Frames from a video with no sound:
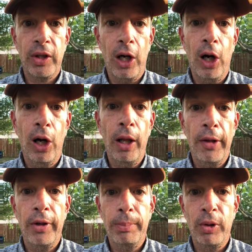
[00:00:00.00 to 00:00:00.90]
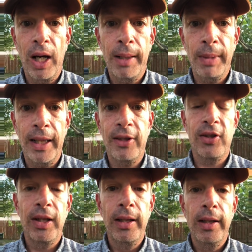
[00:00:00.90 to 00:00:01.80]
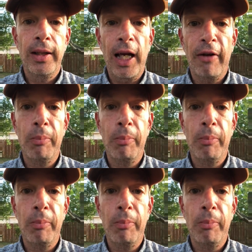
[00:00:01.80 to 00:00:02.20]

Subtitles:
to all other primates, have